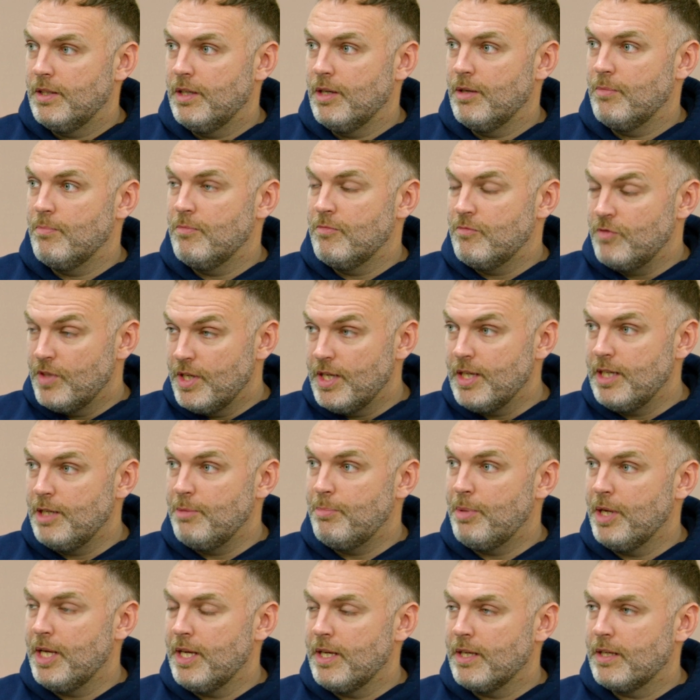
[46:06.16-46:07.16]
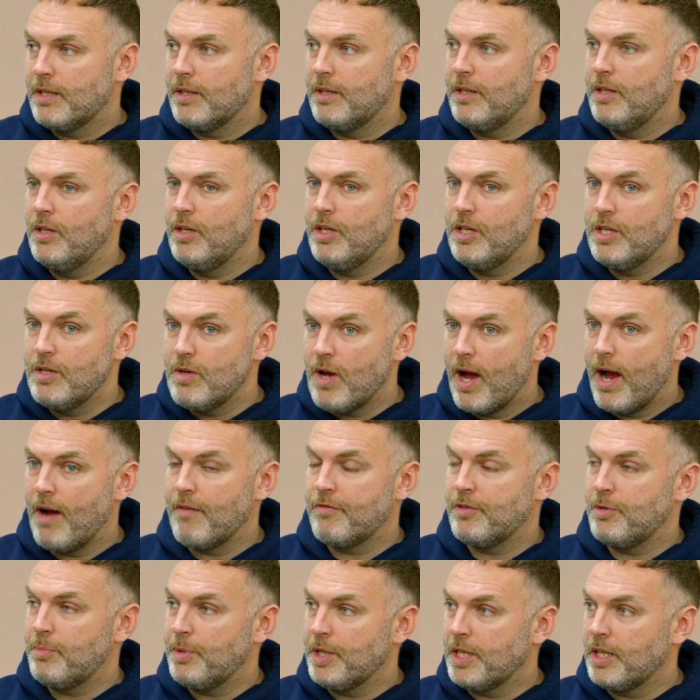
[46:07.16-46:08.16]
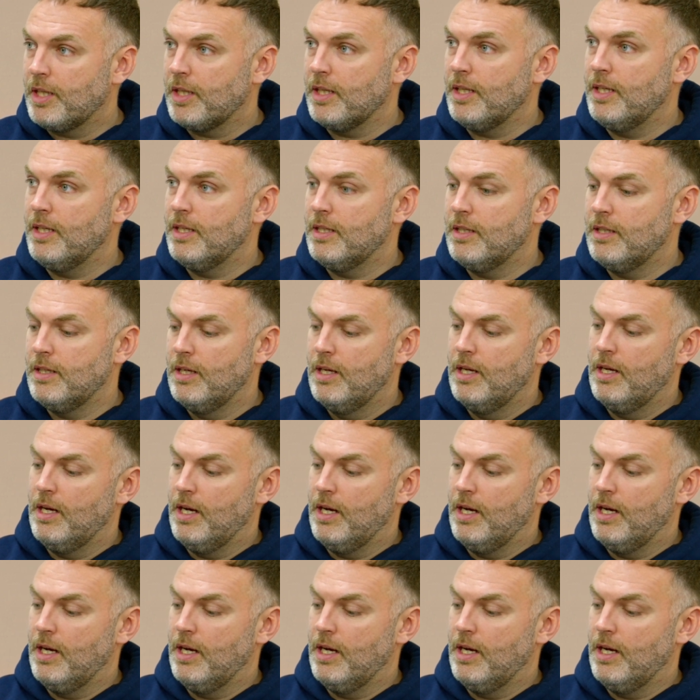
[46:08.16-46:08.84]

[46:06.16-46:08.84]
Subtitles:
You know, really big. You know, you have to be clear